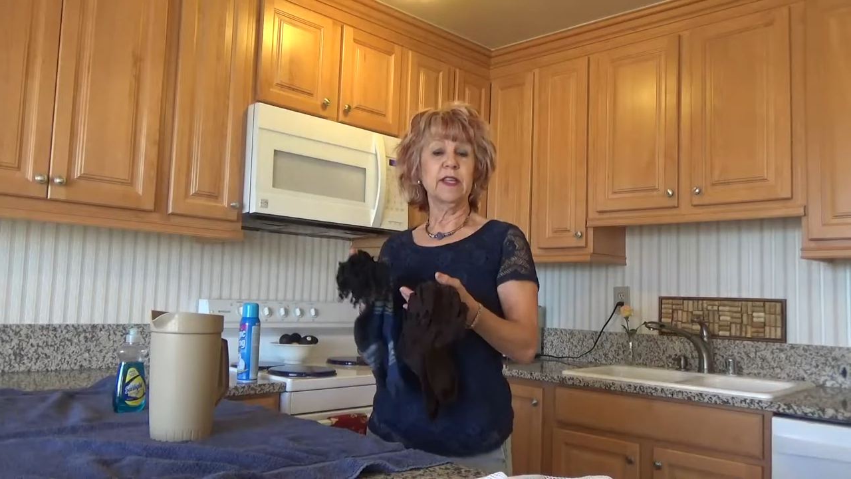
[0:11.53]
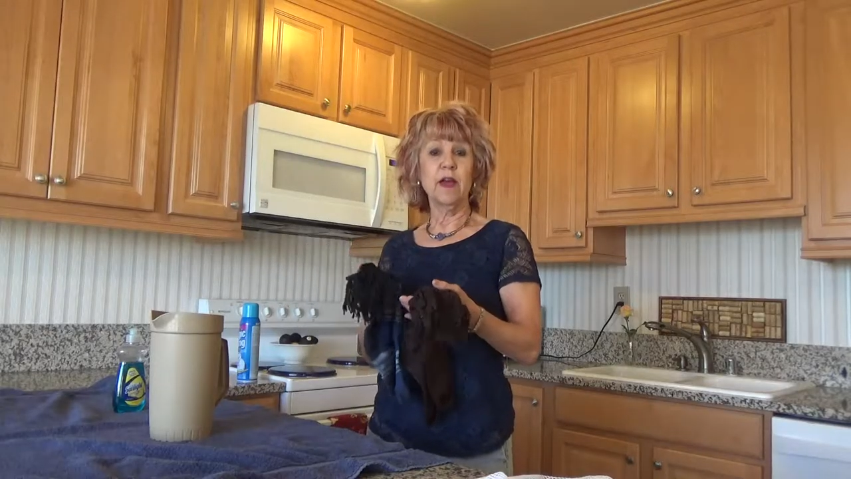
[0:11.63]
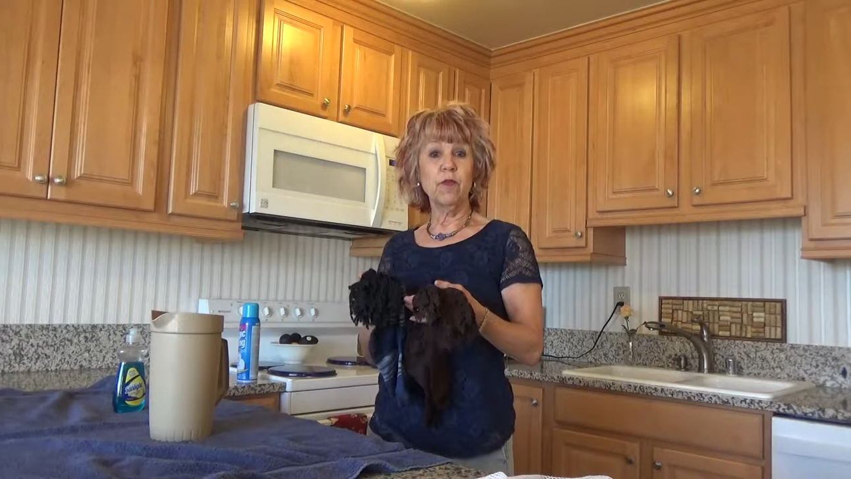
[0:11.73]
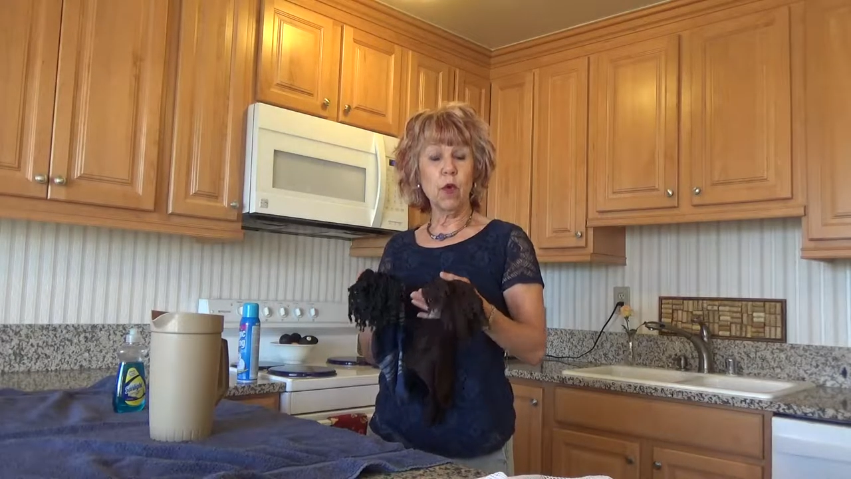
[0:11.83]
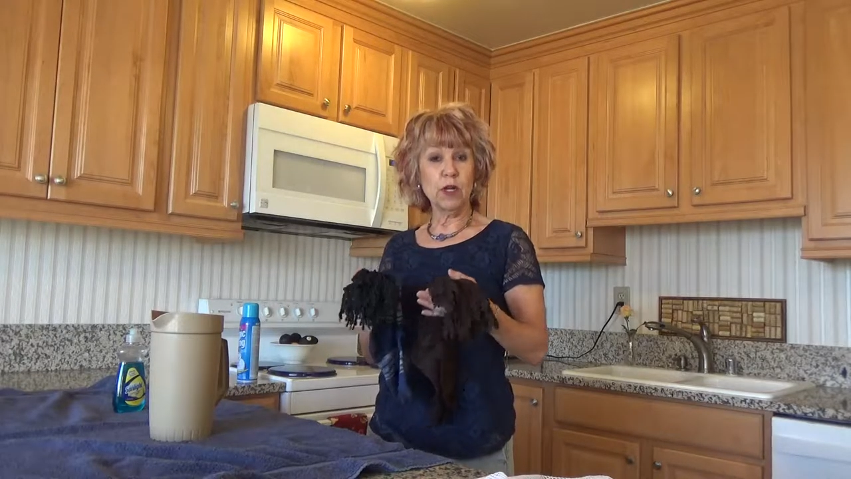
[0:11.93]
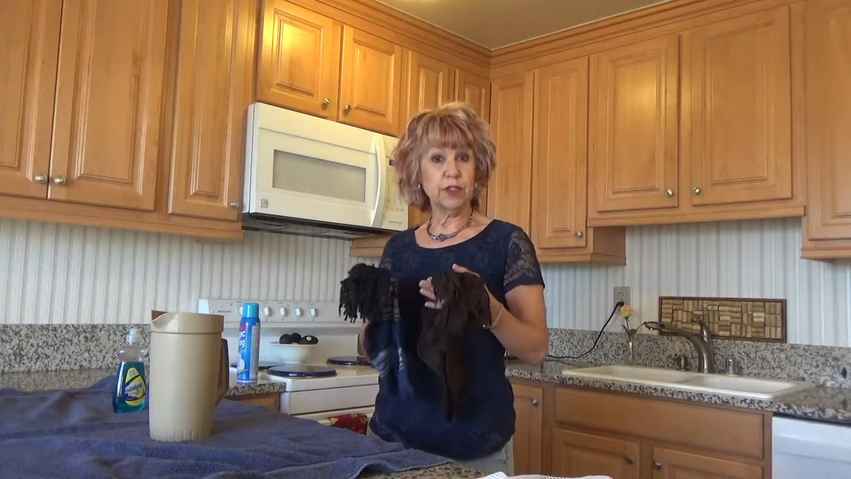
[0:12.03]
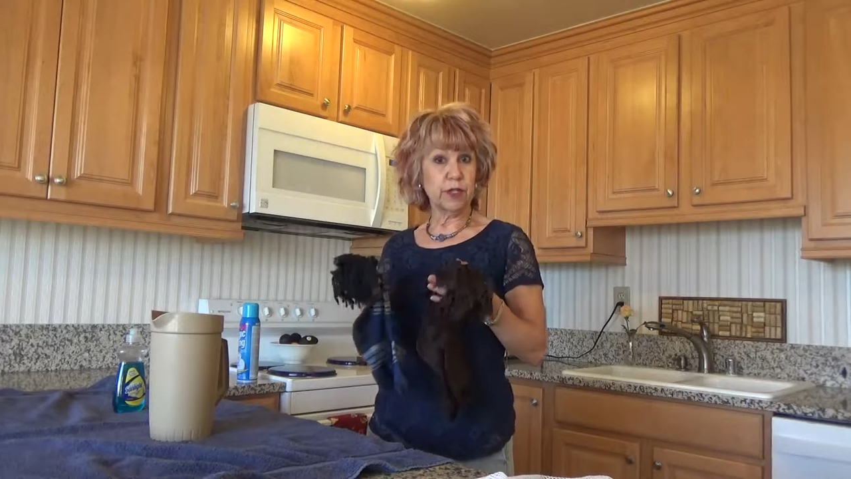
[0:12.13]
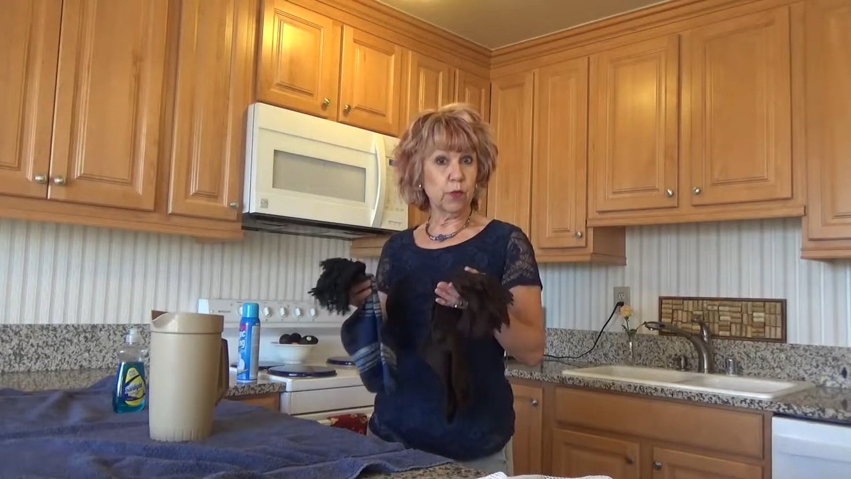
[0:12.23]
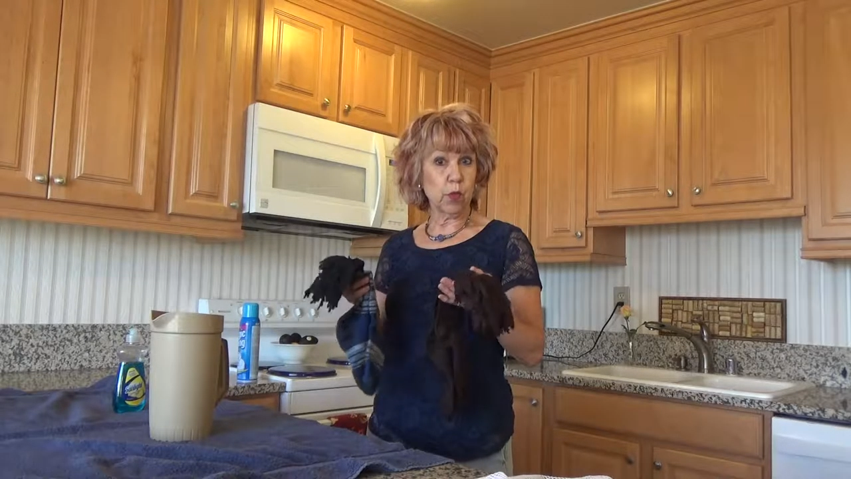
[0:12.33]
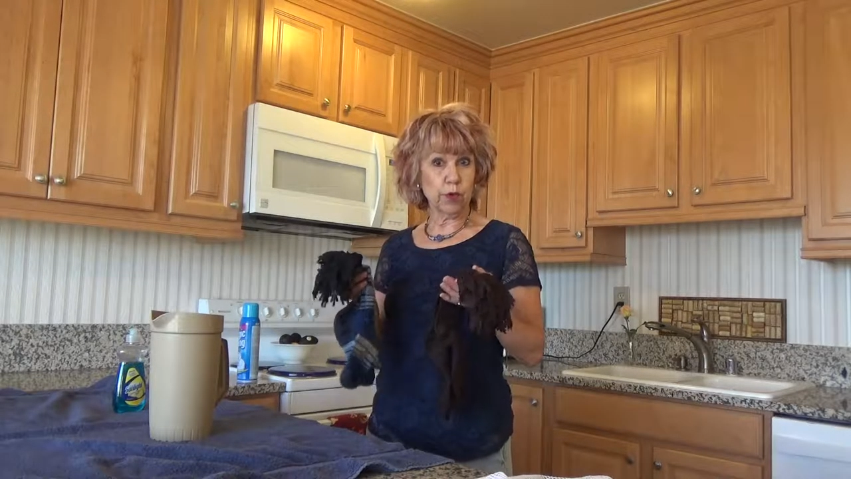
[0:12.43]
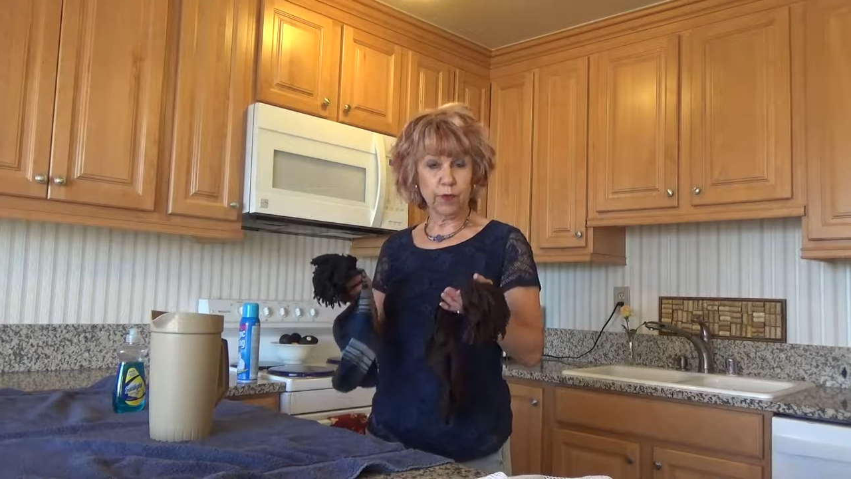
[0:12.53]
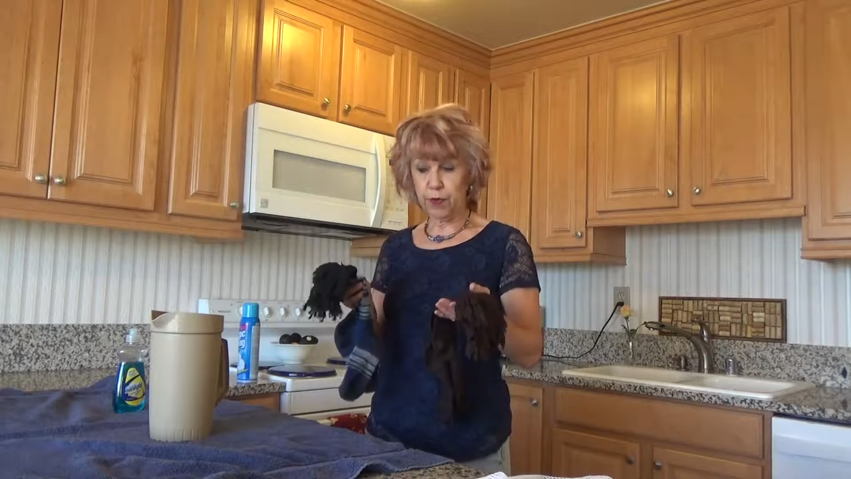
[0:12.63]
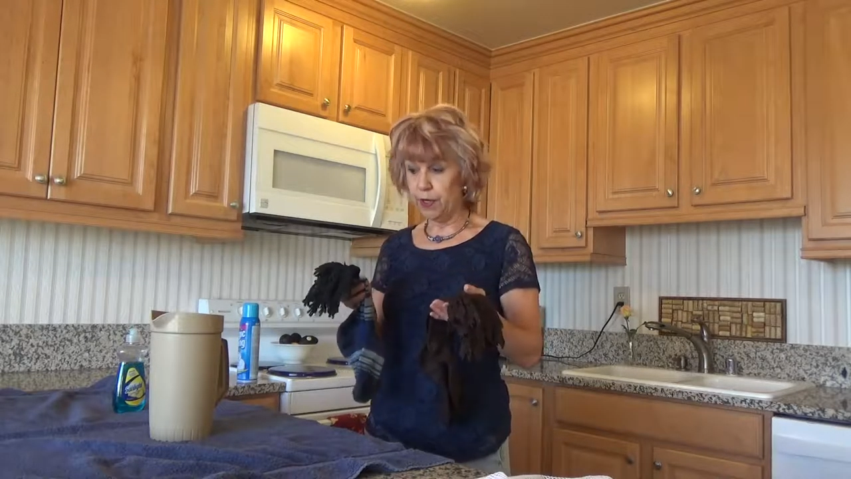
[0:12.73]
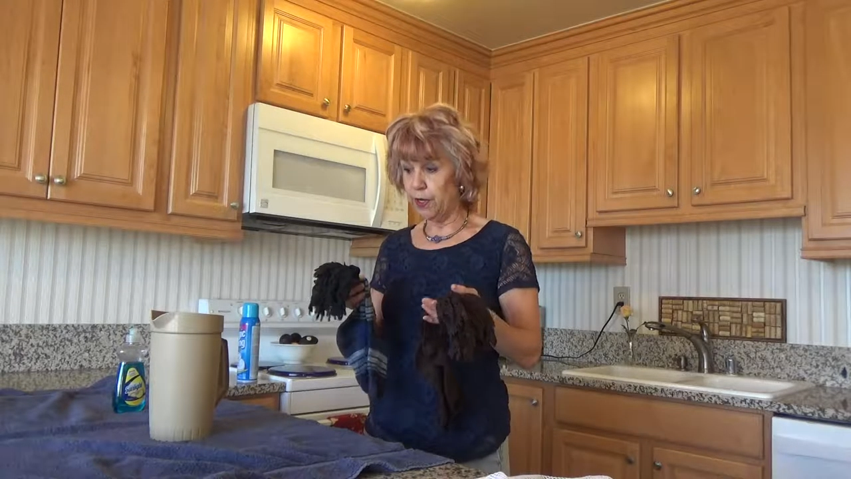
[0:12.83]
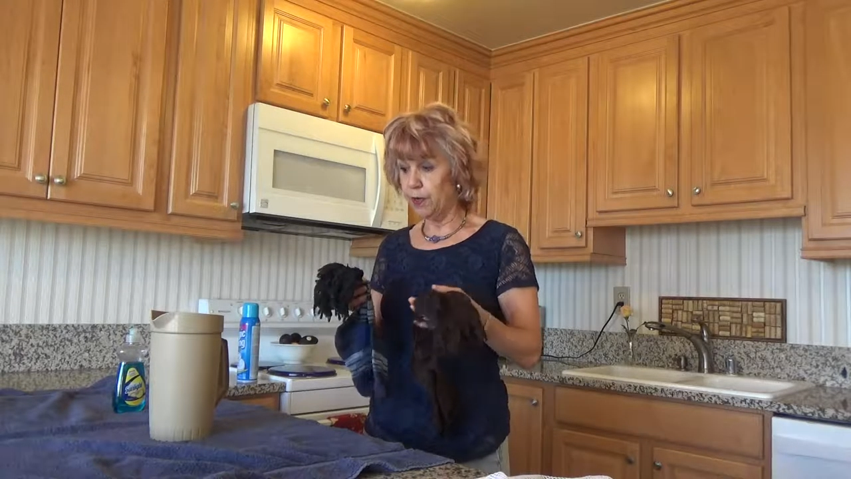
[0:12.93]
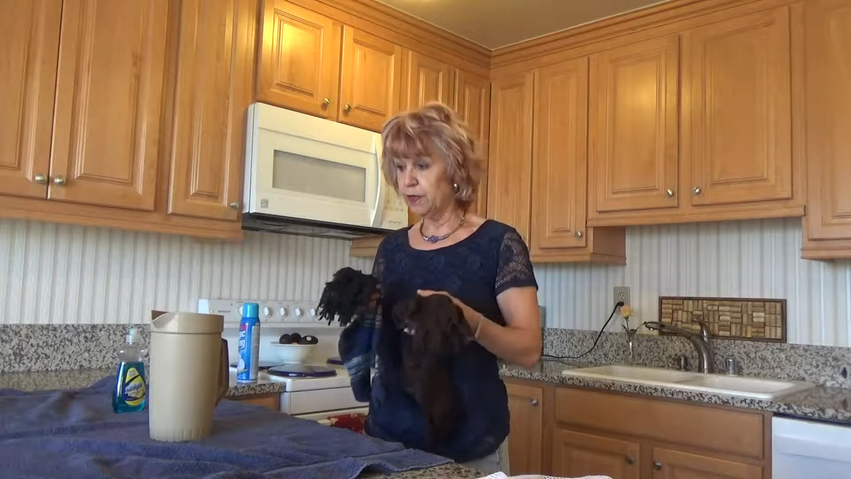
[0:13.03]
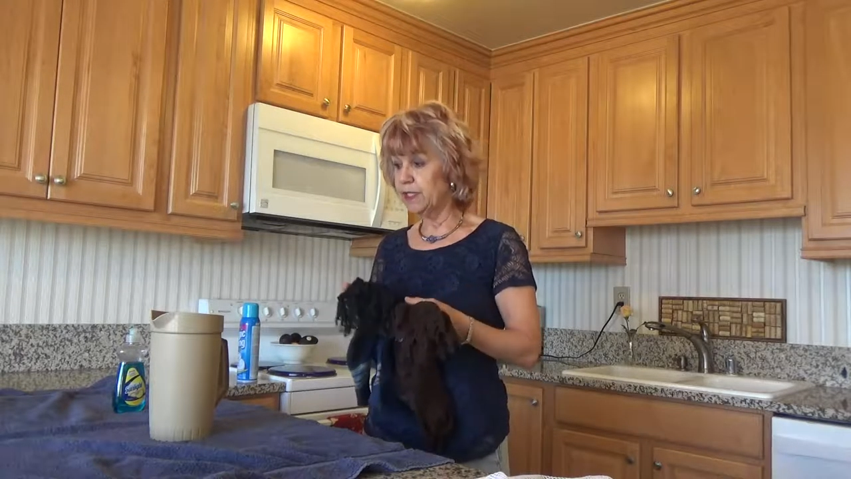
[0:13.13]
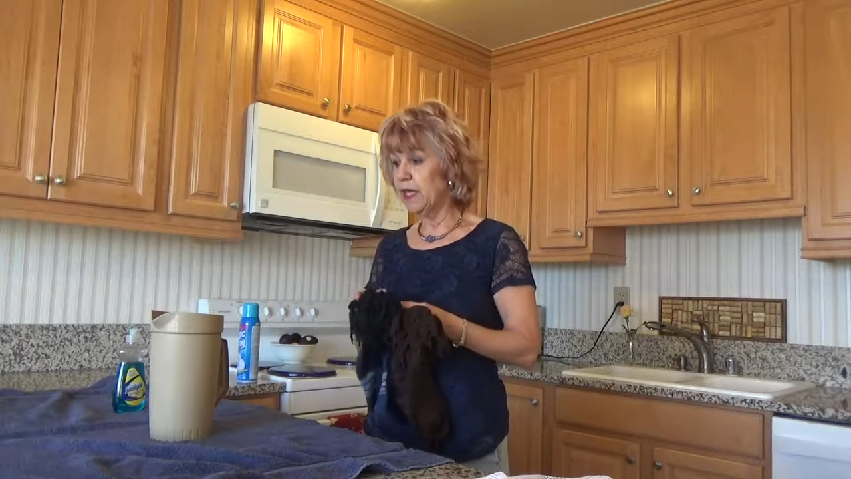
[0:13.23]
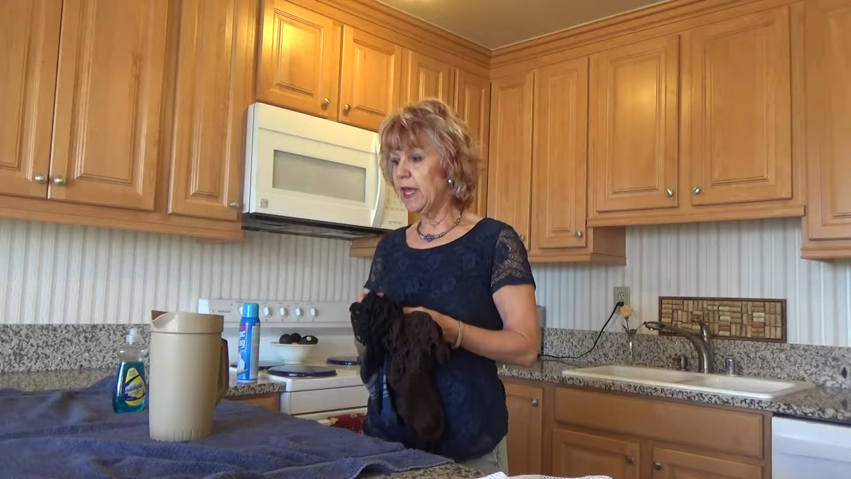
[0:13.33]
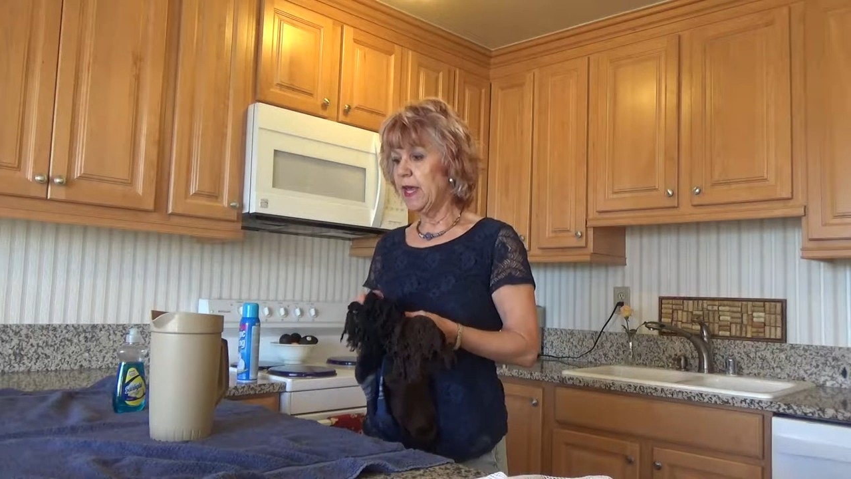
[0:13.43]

I've washed and worn for years